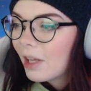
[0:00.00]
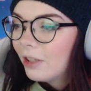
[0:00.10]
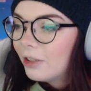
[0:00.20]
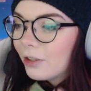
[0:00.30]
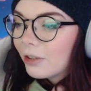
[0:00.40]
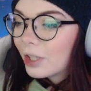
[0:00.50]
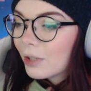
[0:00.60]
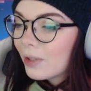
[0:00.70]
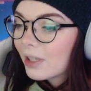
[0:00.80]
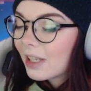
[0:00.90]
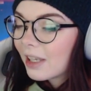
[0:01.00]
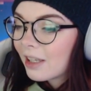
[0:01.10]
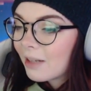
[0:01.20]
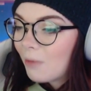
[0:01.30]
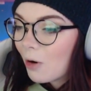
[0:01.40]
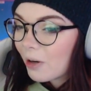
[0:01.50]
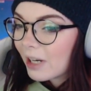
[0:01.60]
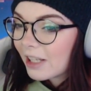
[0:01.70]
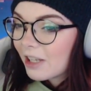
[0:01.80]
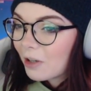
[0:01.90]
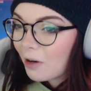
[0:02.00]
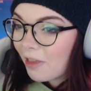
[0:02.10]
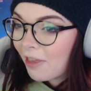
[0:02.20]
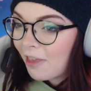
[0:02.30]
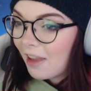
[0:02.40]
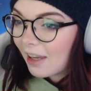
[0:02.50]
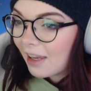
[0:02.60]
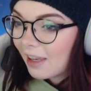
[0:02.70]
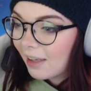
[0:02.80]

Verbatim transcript: Dude, those Gamorreans are thick.